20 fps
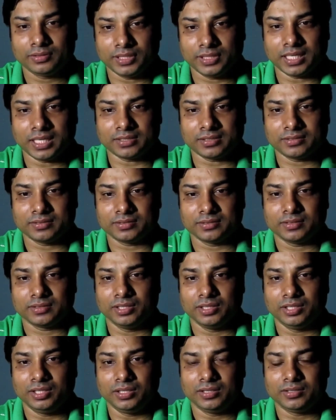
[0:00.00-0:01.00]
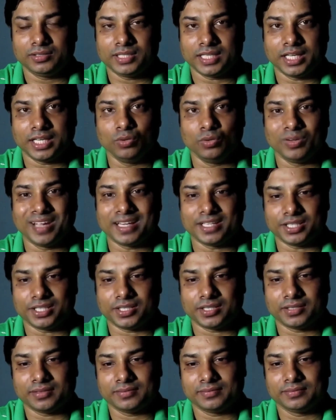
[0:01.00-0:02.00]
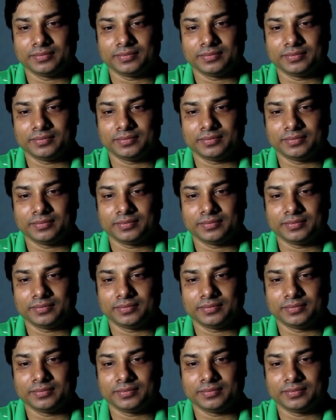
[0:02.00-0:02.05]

Just take a look at it.